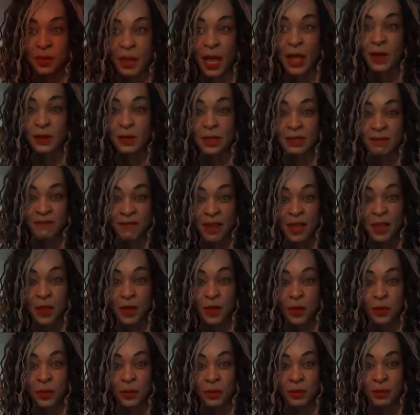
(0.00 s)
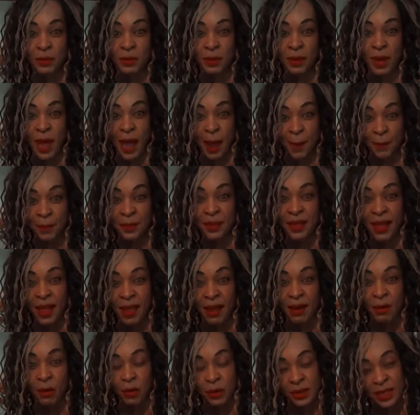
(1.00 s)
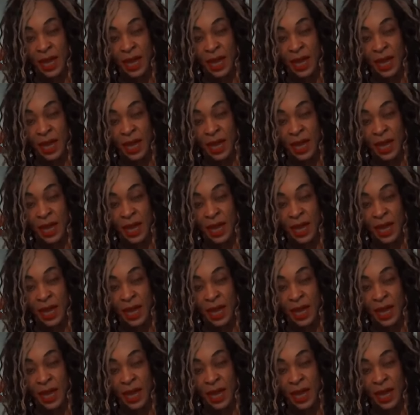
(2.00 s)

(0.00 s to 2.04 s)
I use a vacuum up there or